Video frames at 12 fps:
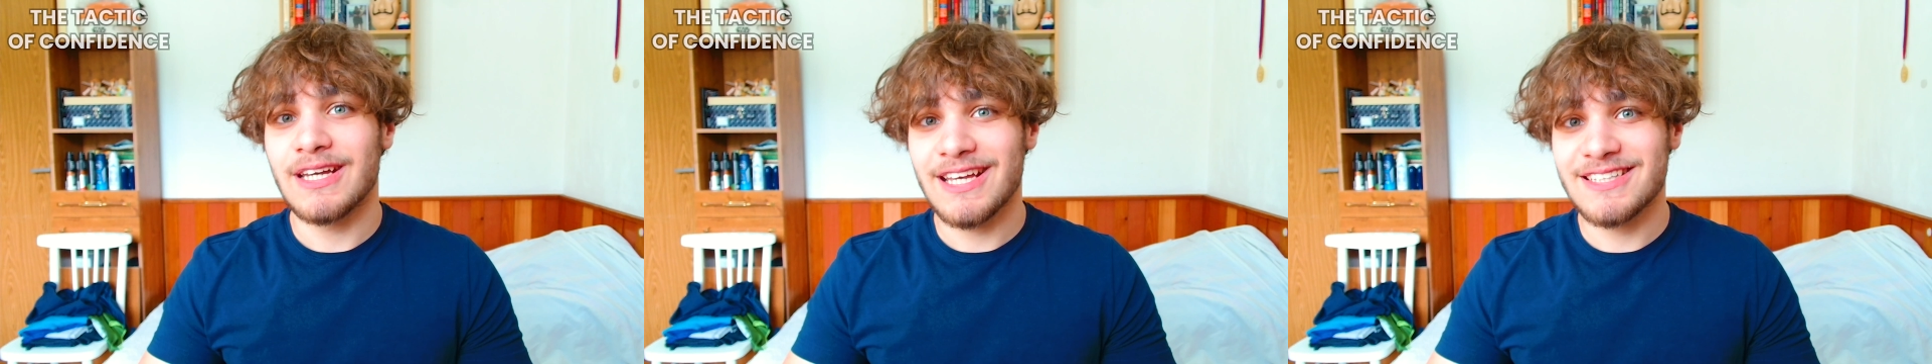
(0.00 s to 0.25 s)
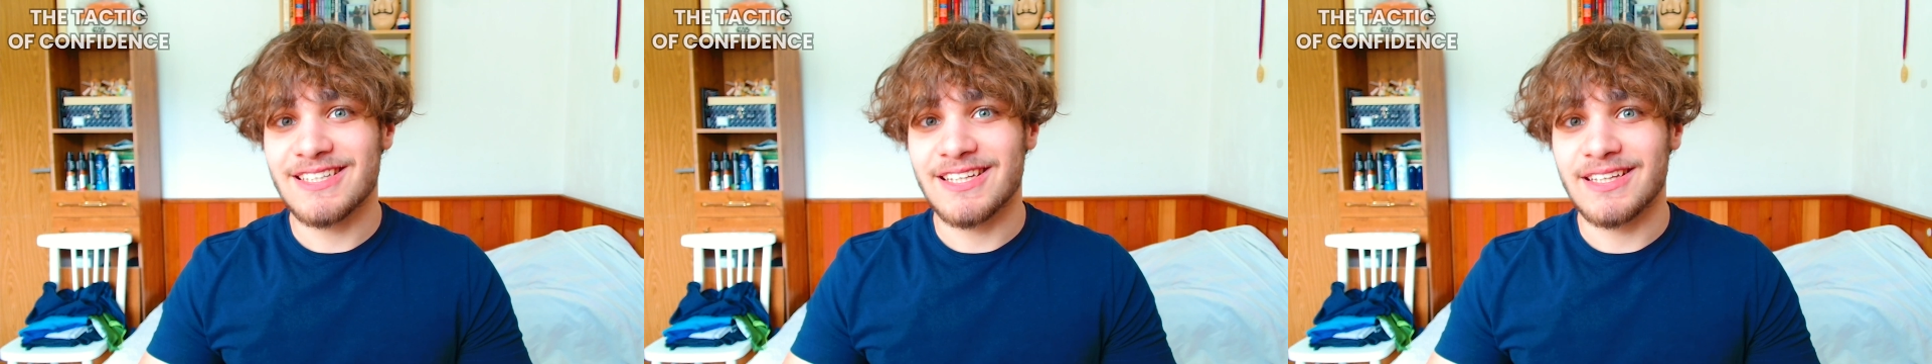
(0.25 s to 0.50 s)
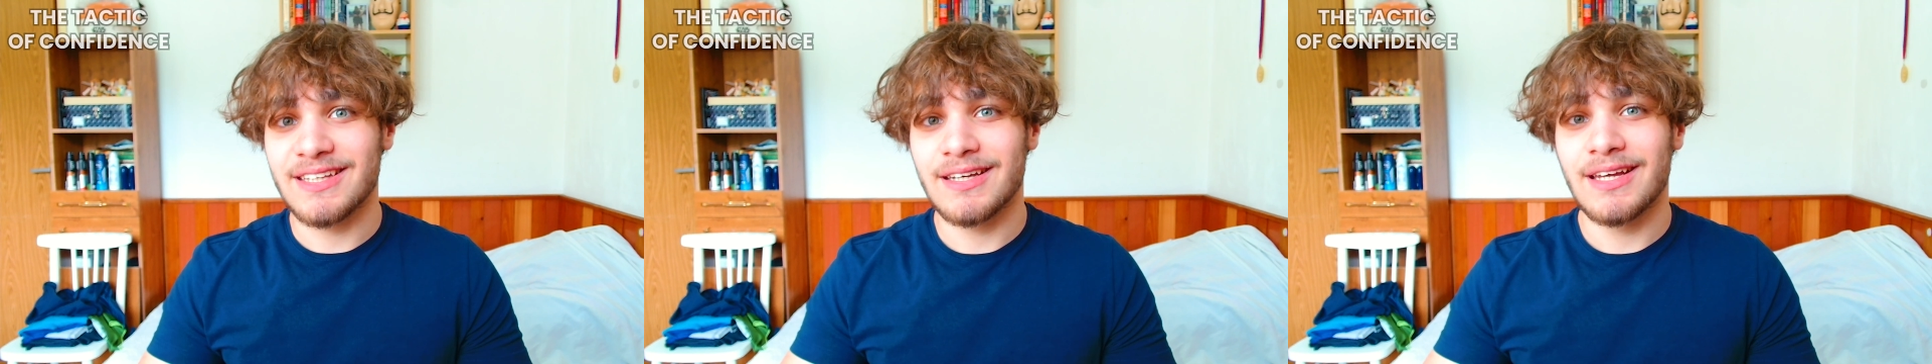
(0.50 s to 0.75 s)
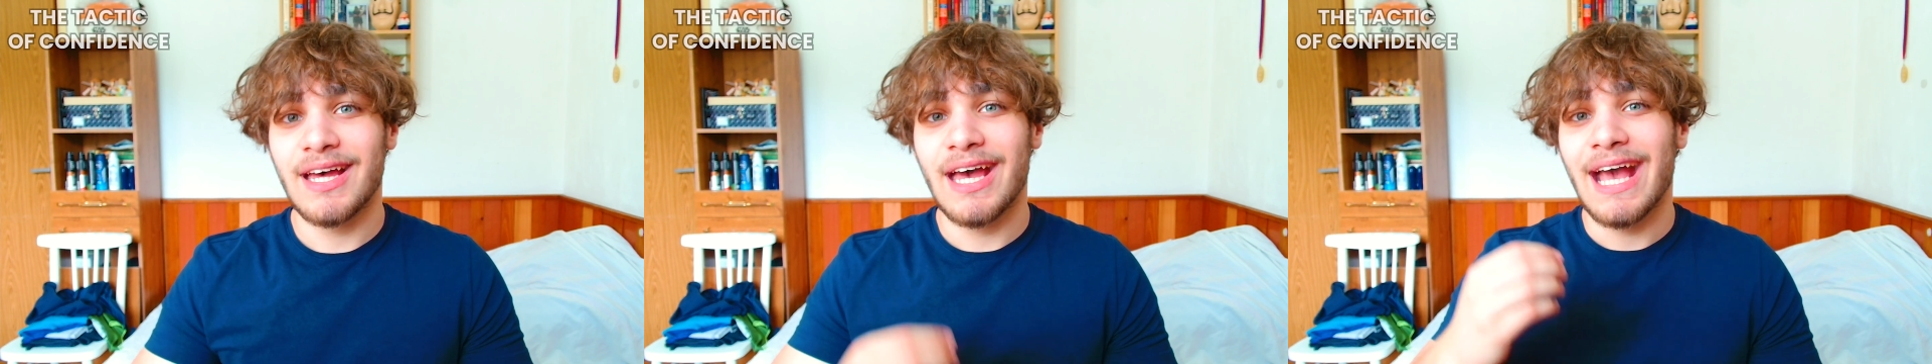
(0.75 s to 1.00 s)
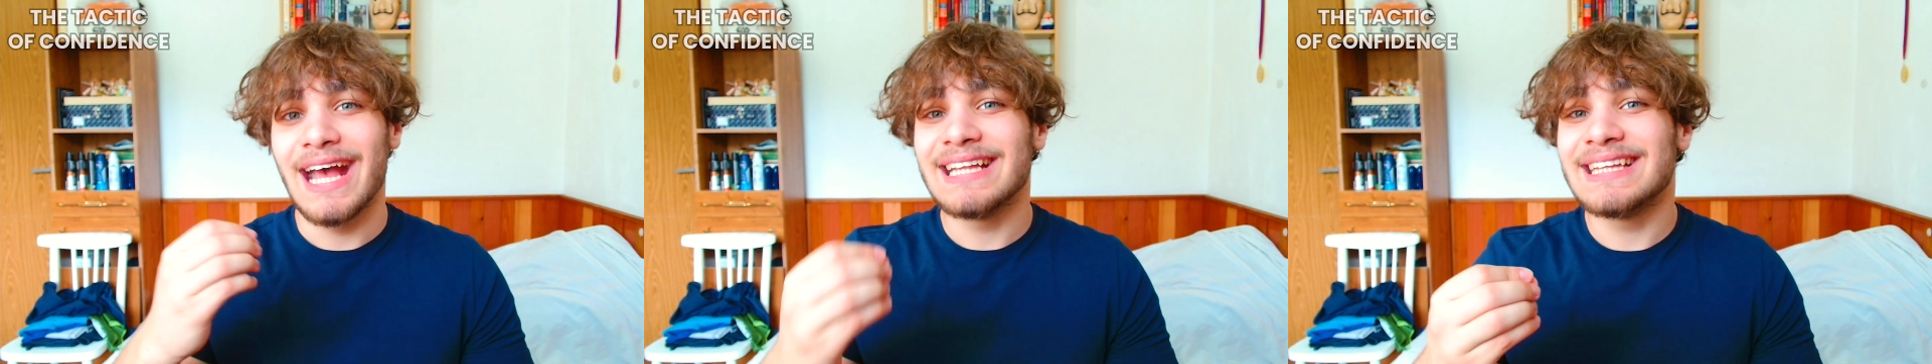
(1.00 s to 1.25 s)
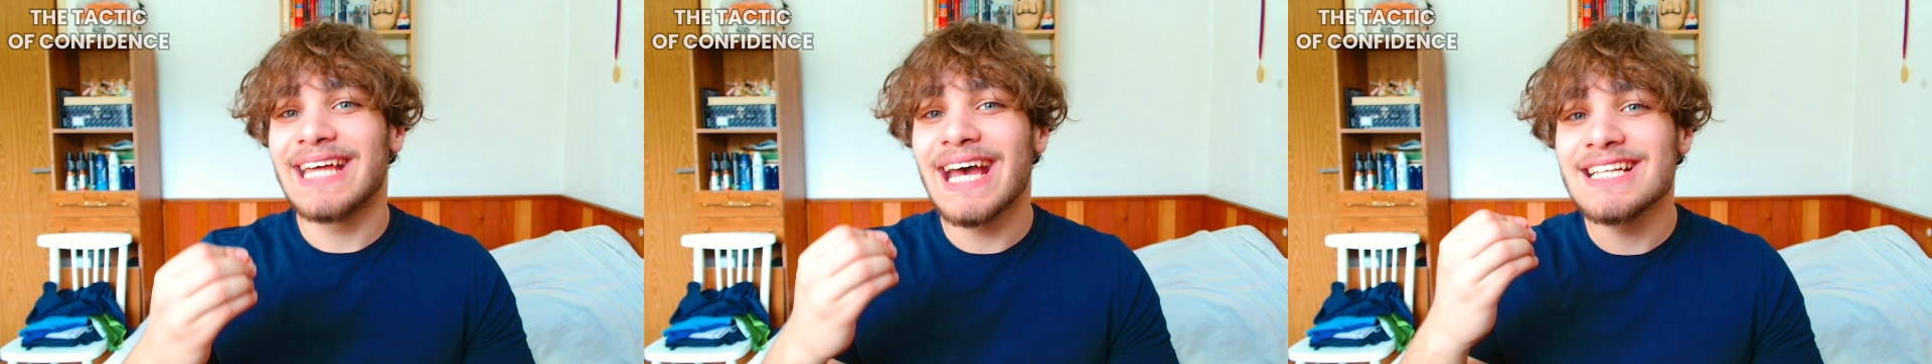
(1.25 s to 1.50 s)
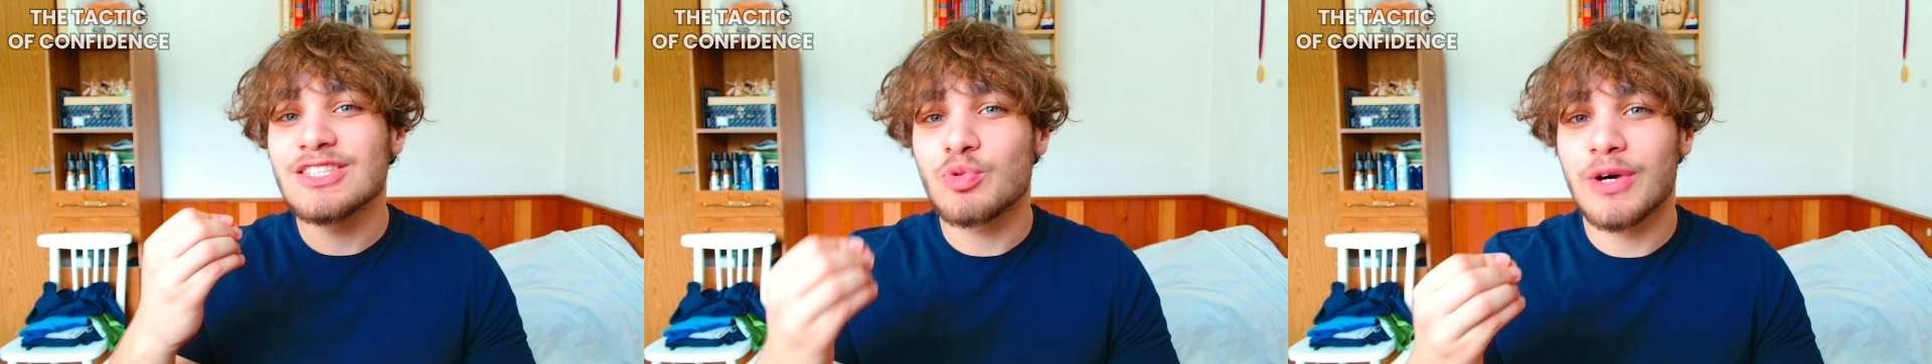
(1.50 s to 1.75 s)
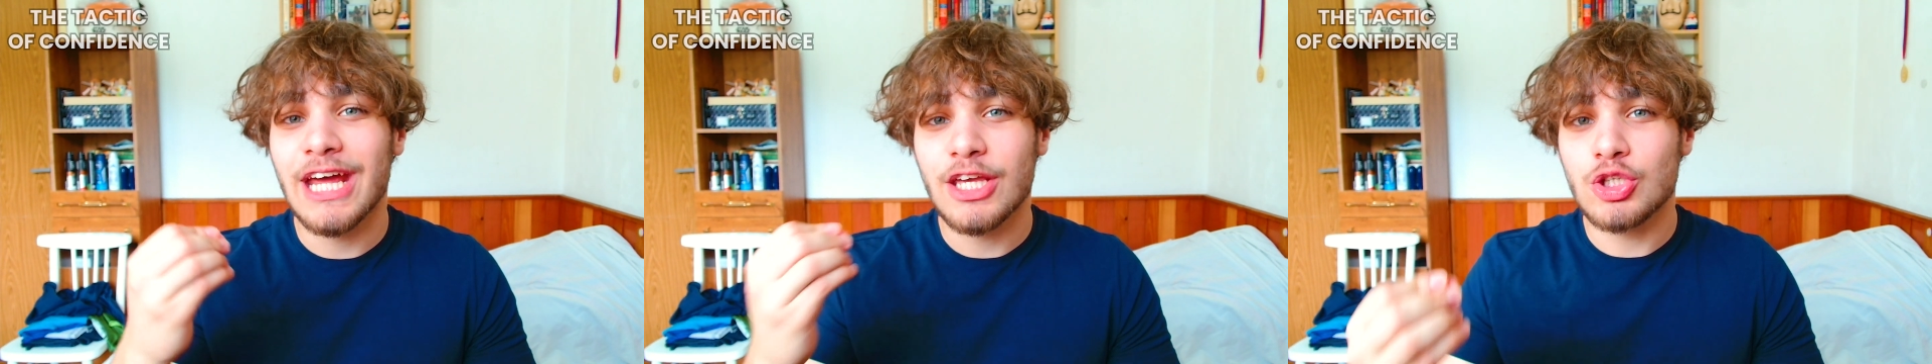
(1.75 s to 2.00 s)
isn't it? And that's when
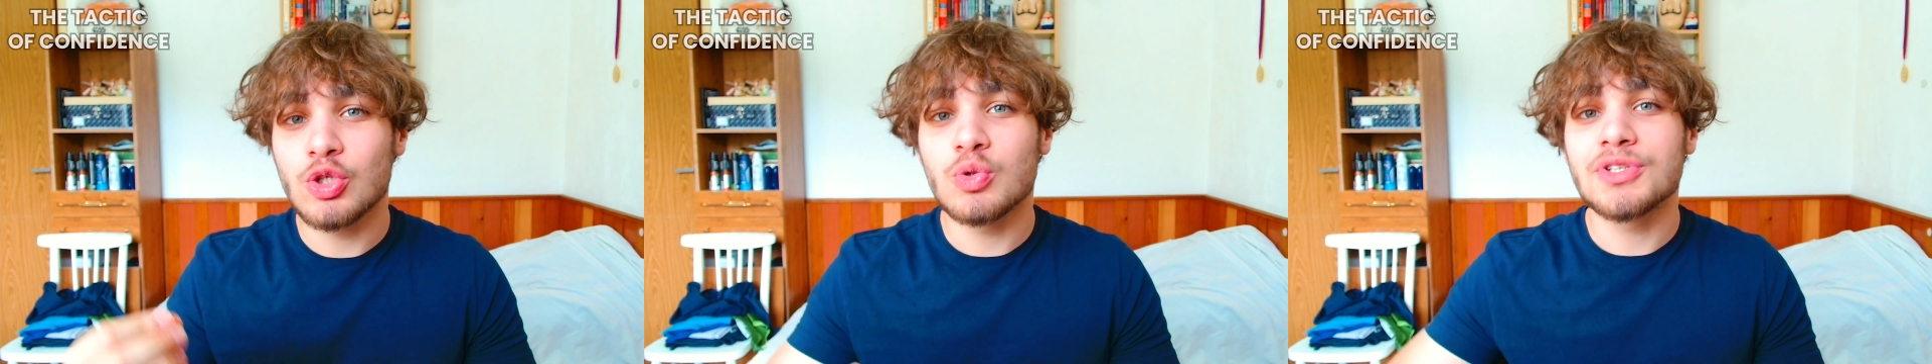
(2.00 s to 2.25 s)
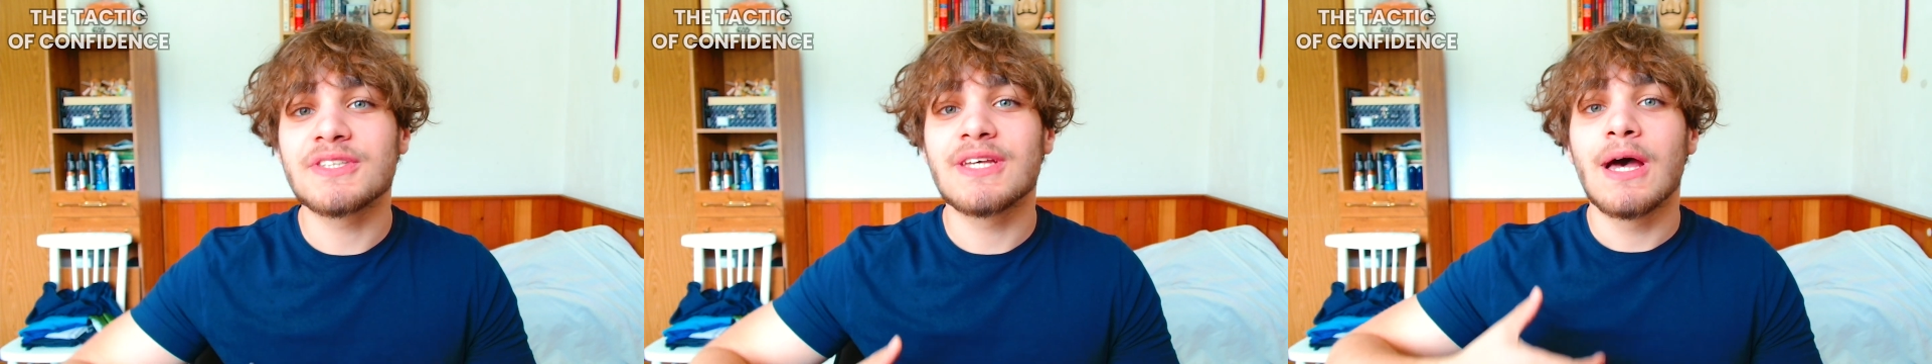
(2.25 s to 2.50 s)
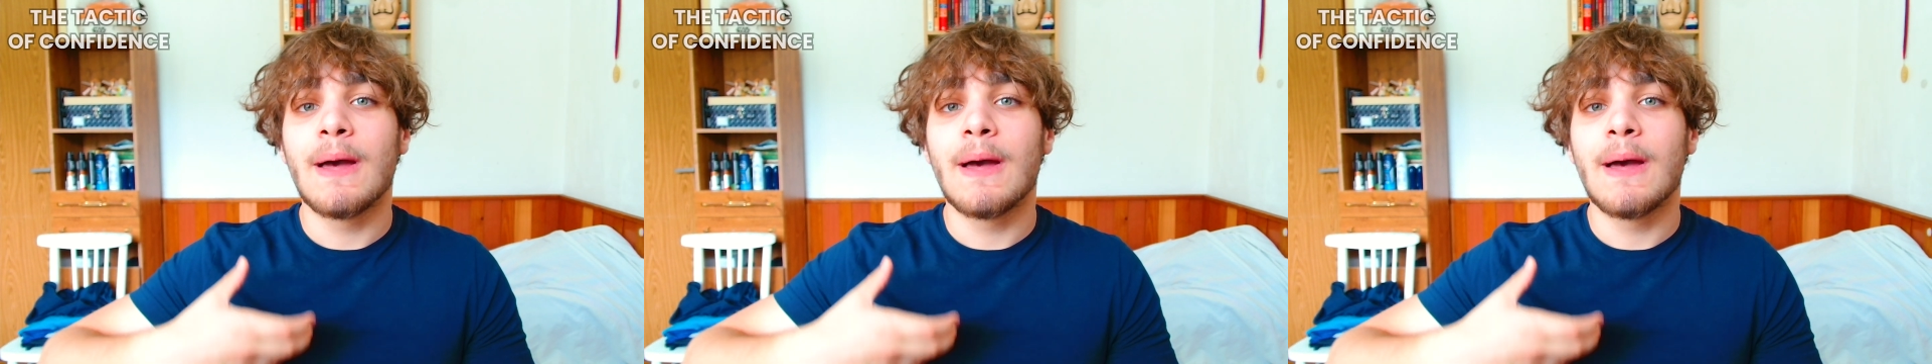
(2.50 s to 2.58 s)
I used